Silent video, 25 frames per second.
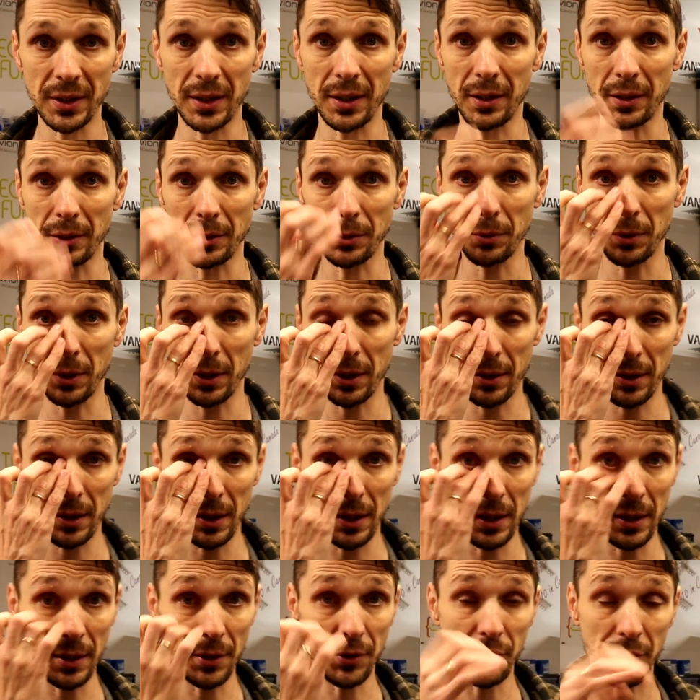including
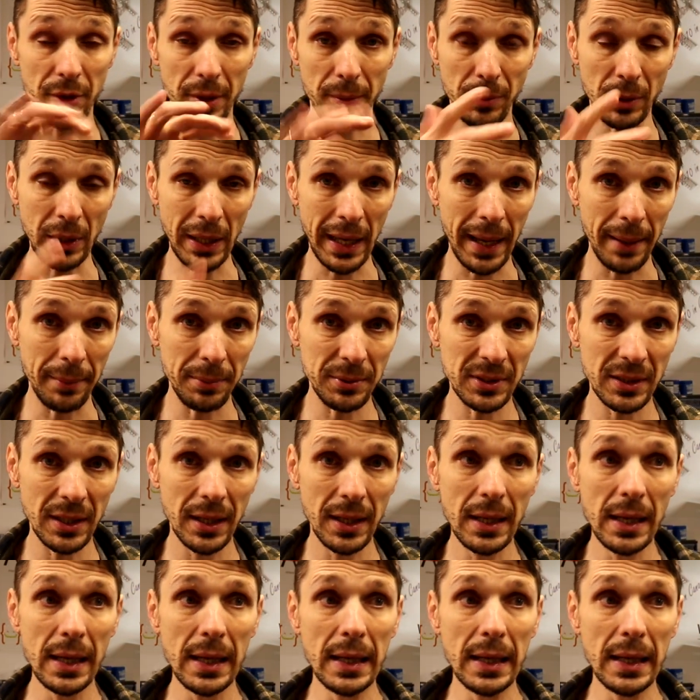the trim tabs.